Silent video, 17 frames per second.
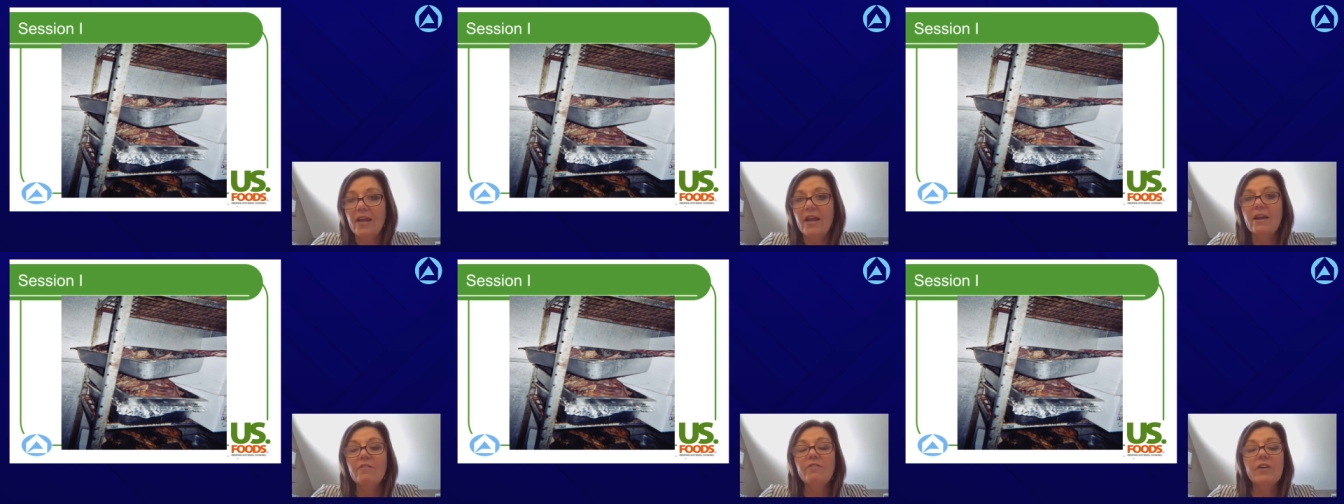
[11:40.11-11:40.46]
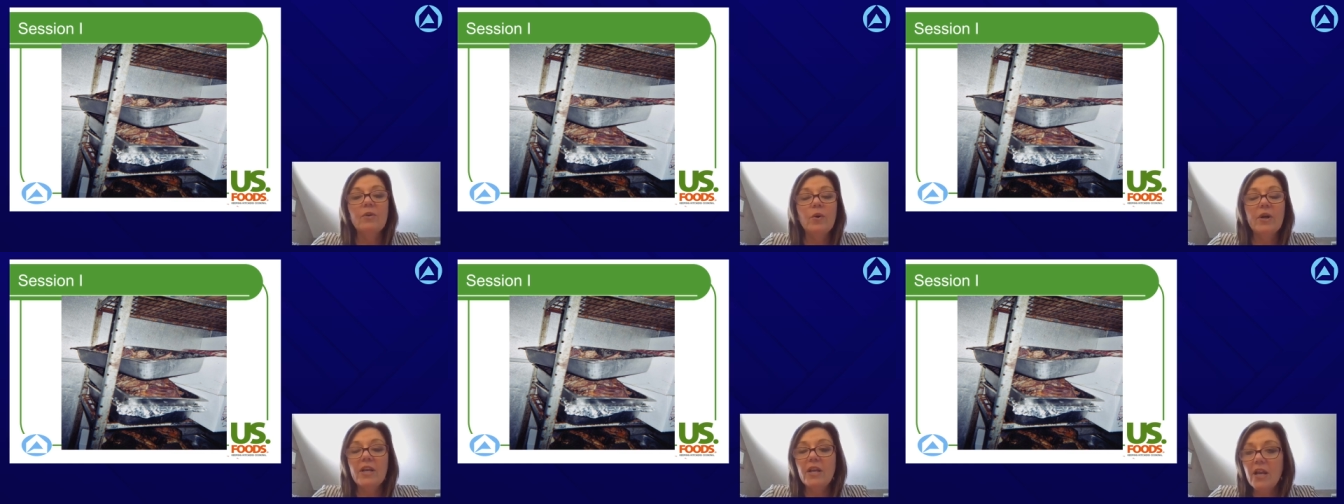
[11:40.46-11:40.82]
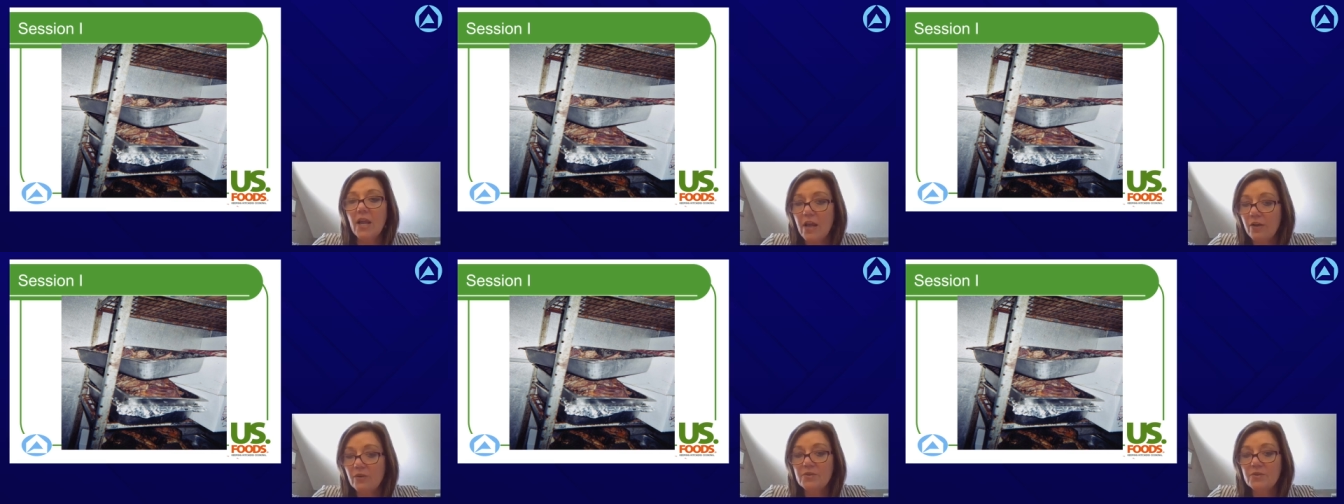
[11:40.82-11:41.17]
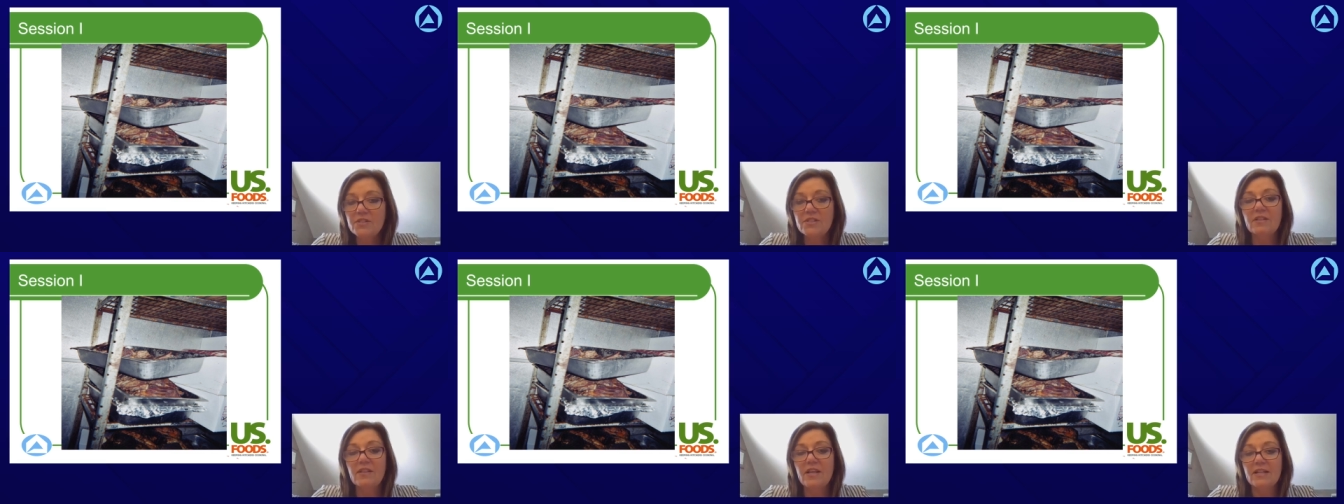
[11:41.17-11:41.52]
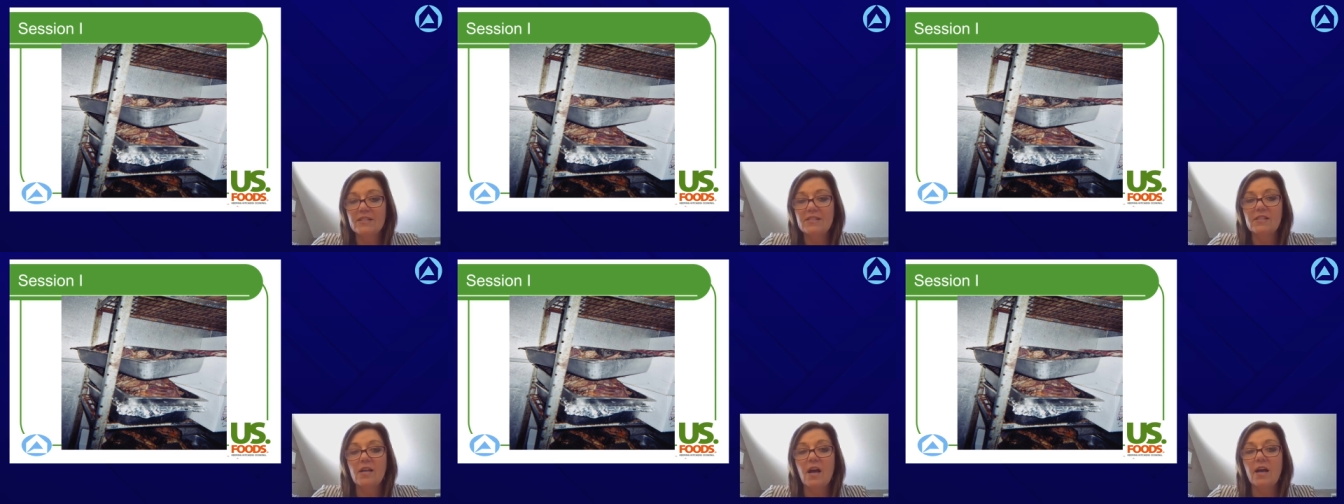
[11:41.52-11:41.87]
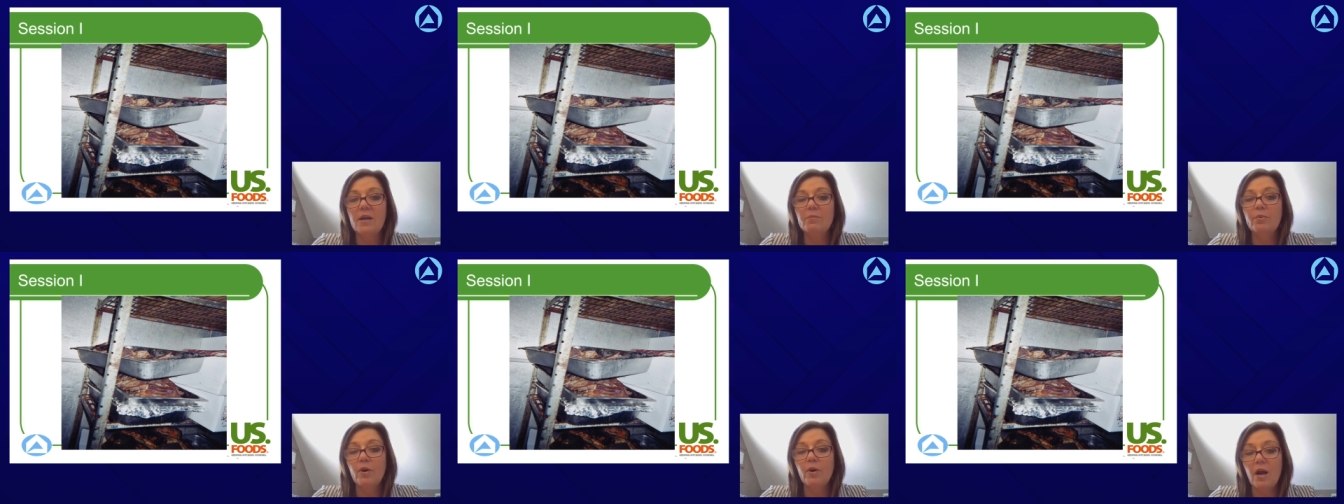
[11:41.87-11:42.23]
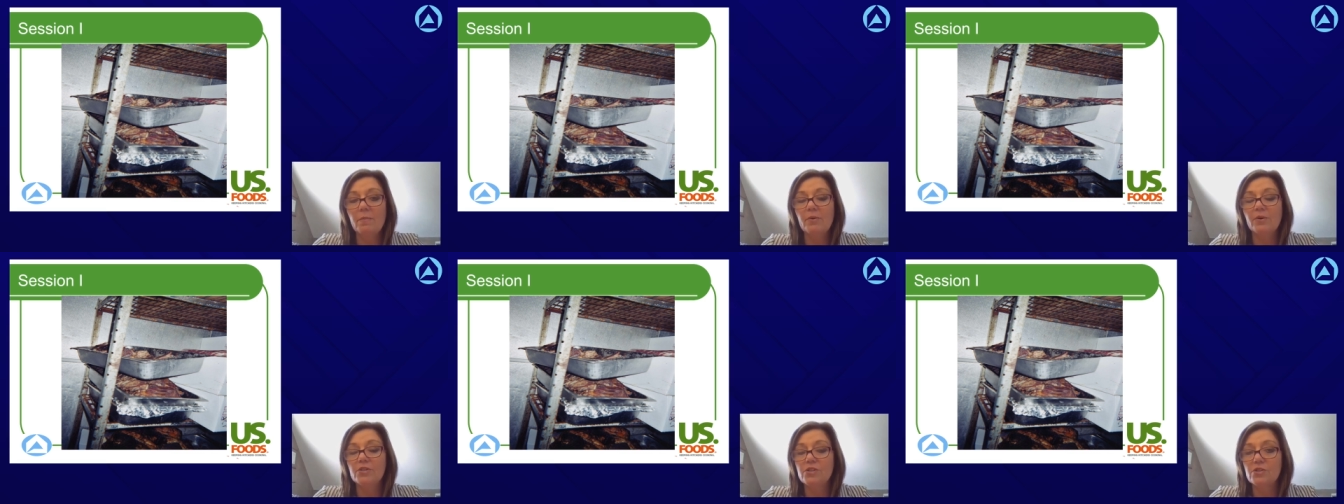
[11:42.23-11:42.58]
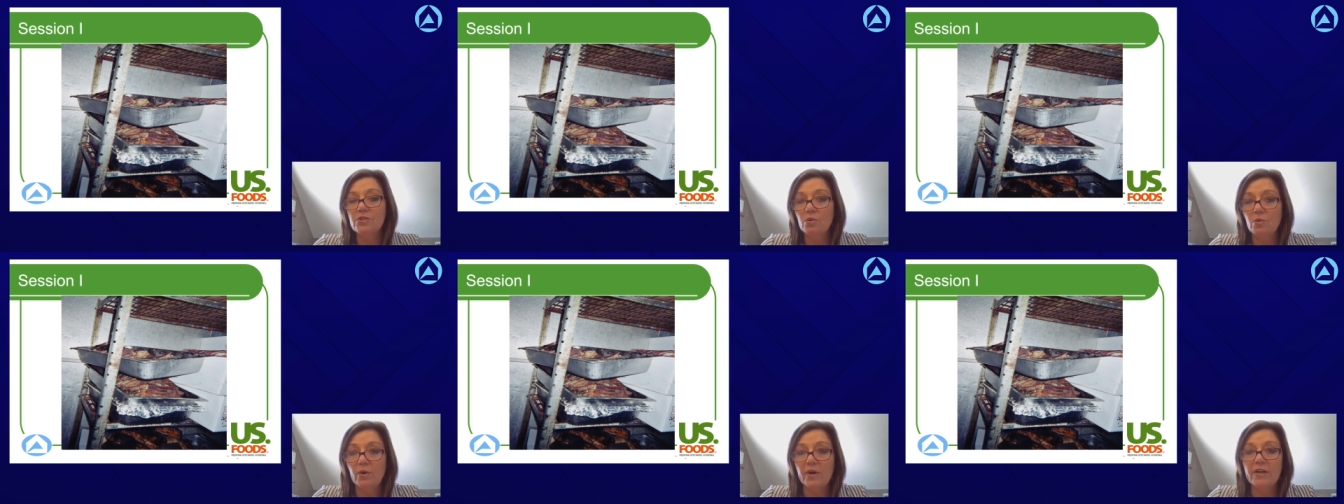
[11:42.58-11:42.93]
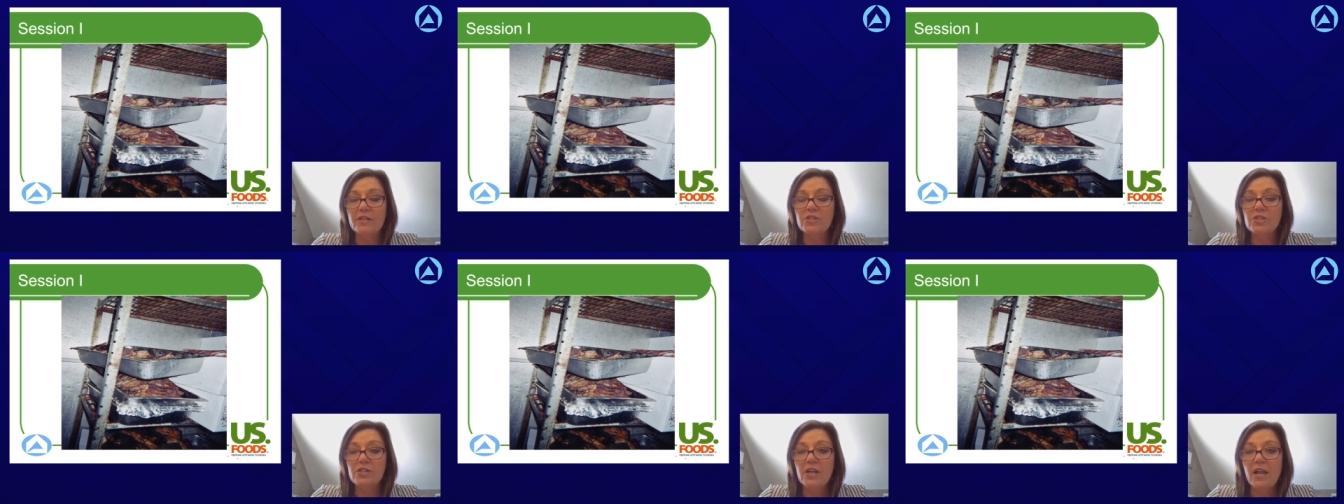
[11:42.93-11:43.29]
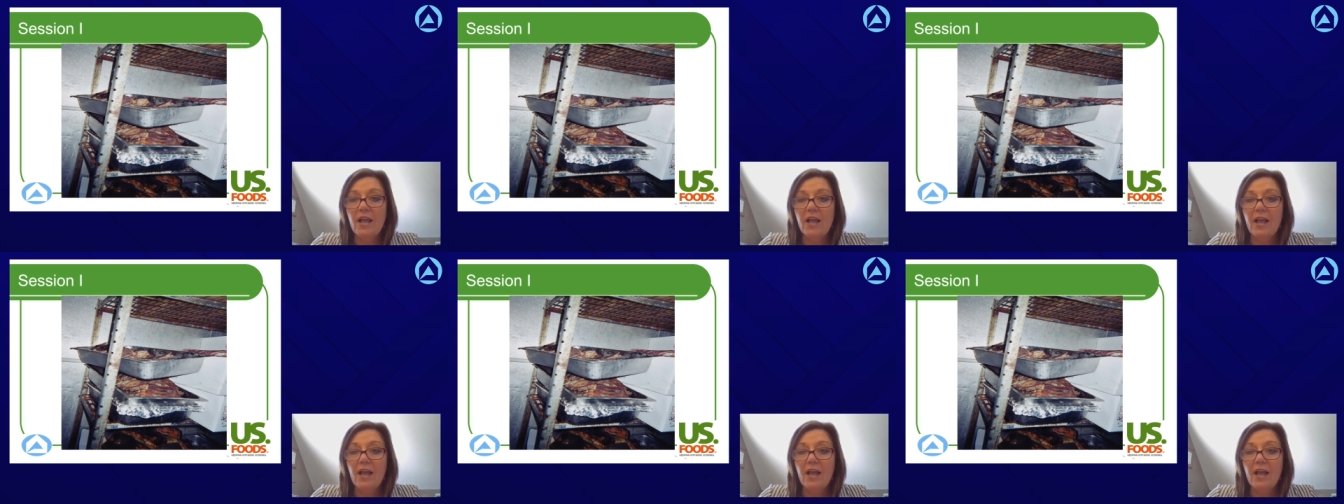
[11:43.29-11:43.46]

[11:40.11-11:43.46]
Everyone knows that that's not proper storage.